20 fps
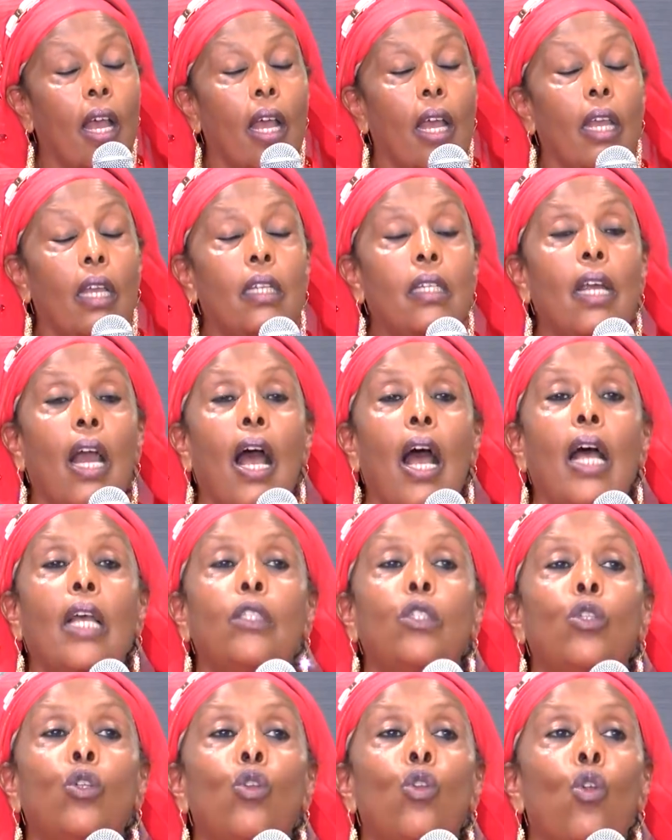It
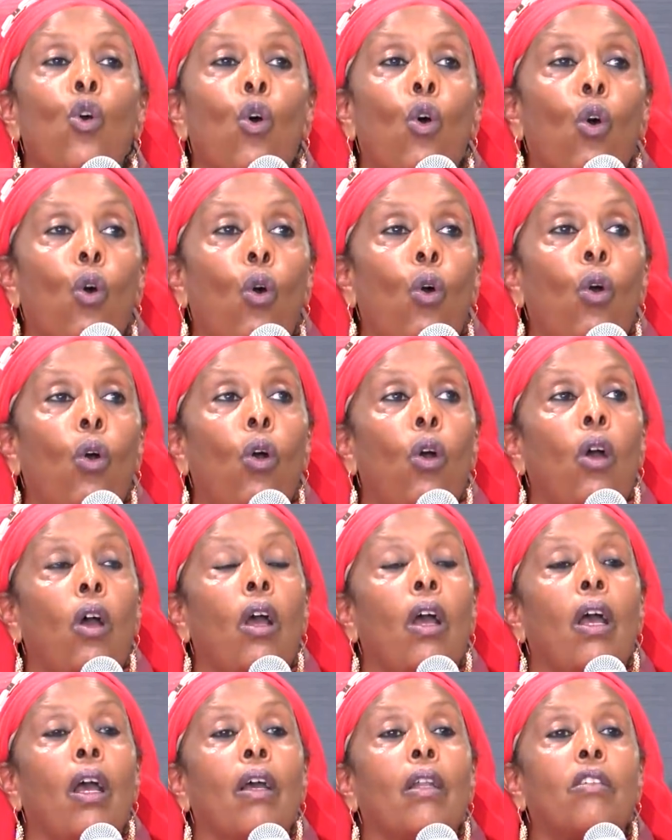has no
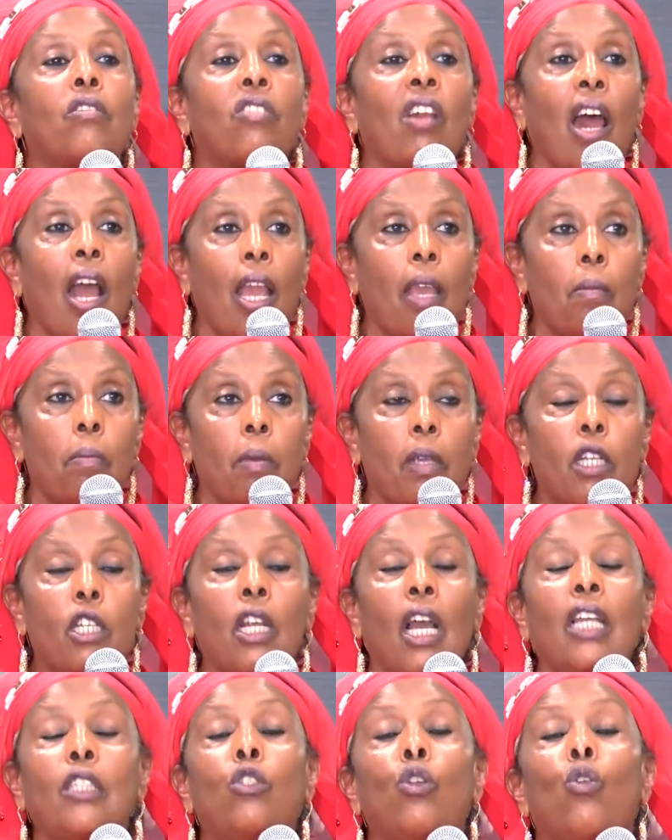tribe. It
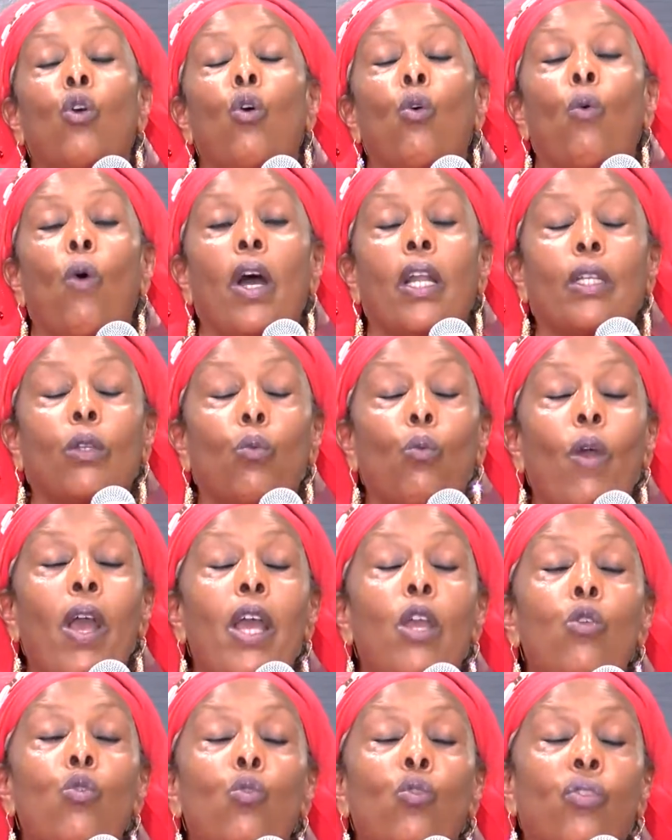has no what.
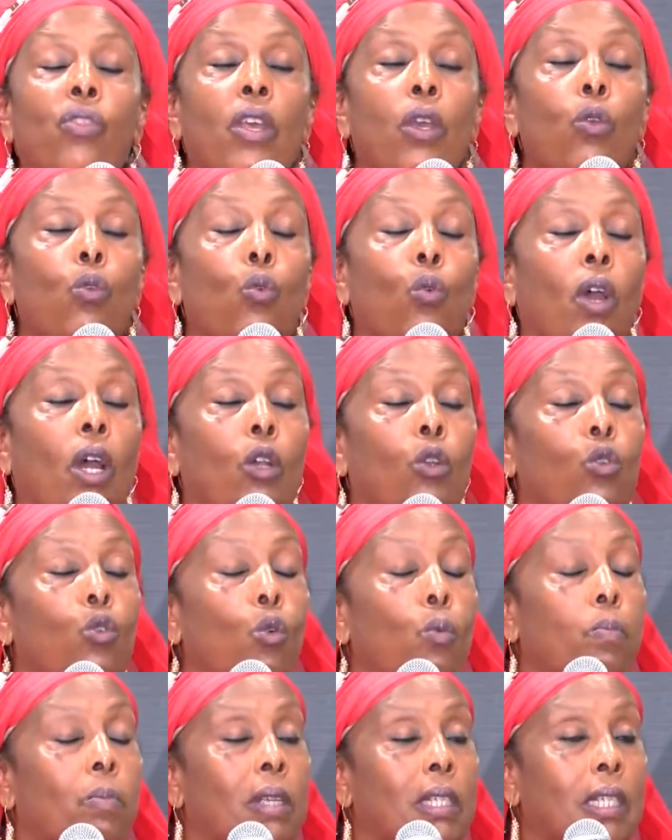Where you think you can do
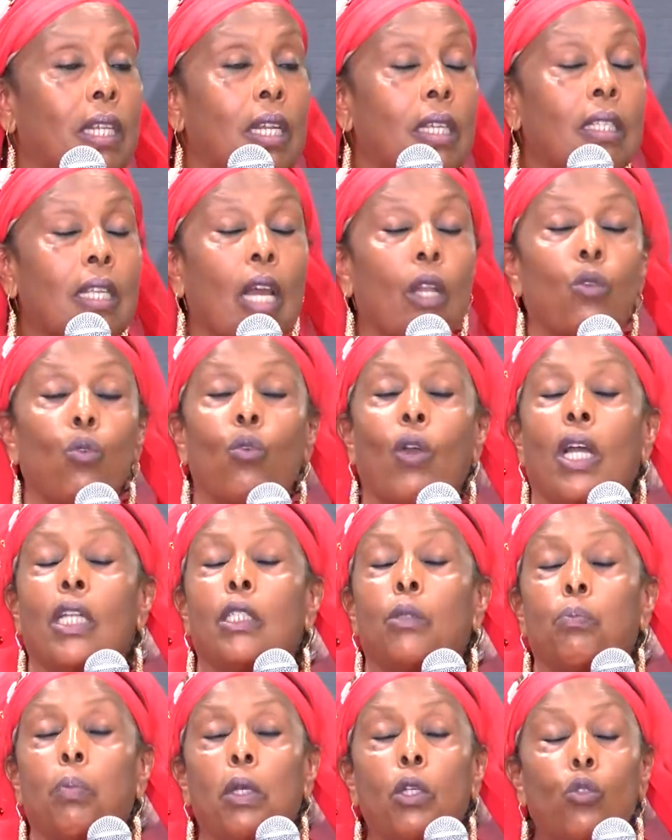business and you can
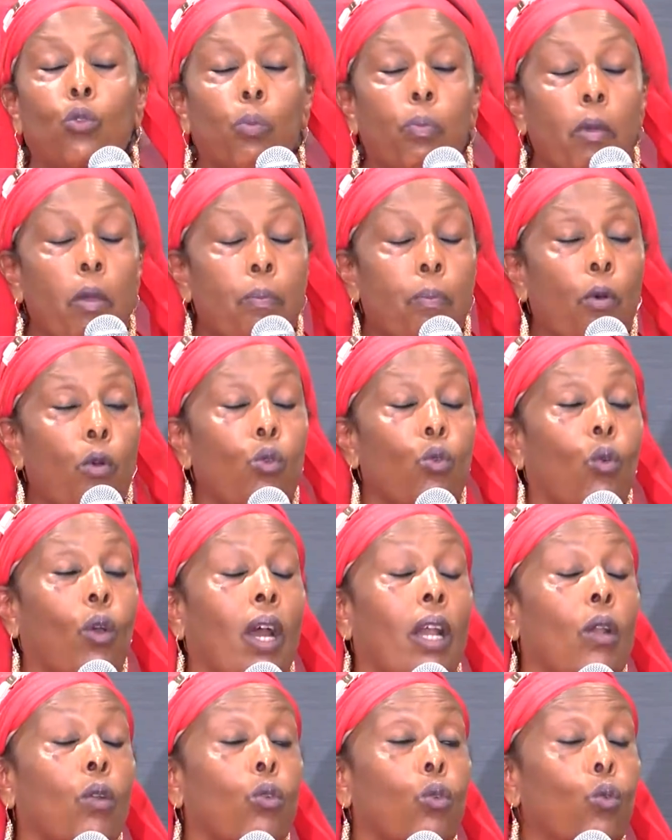speak to people, you
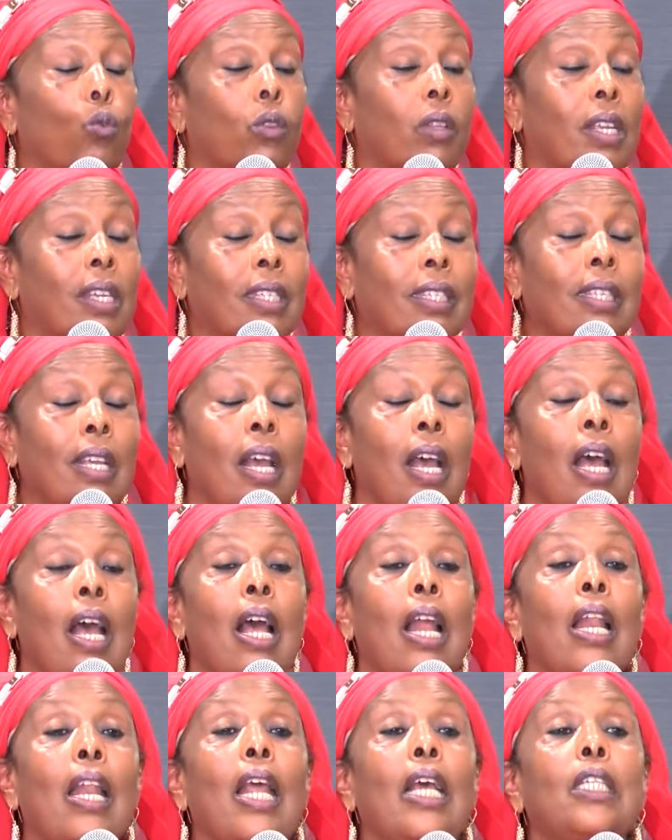can do things,
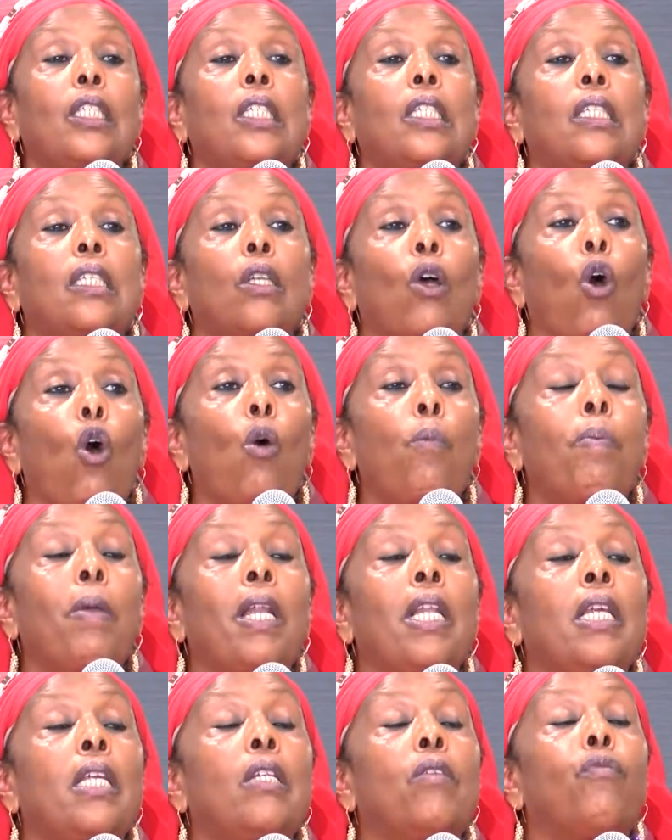let's
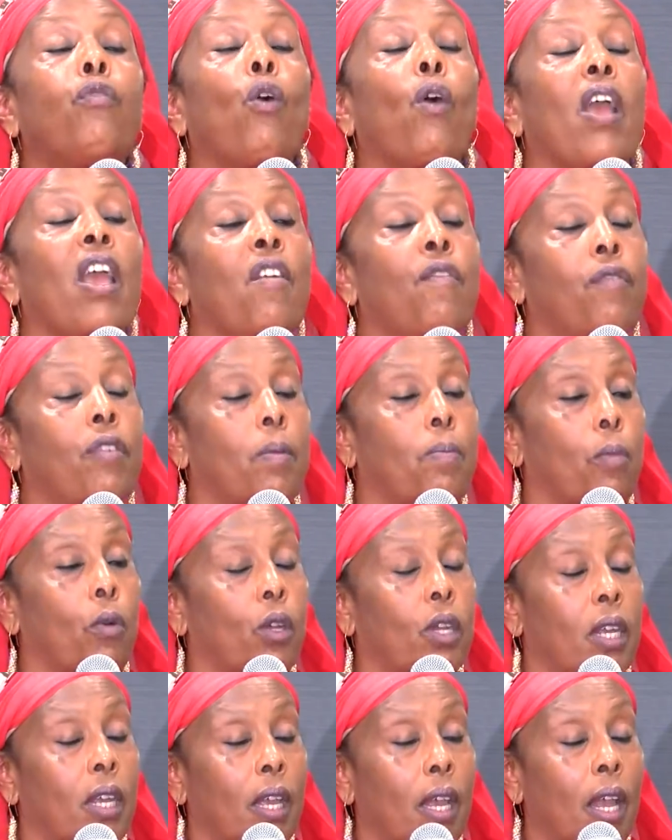open it for
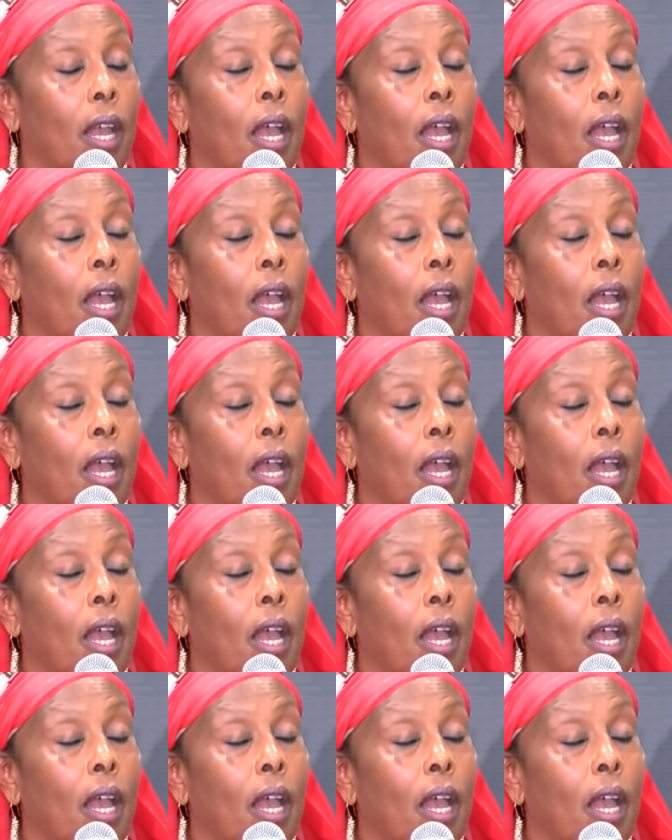everybody.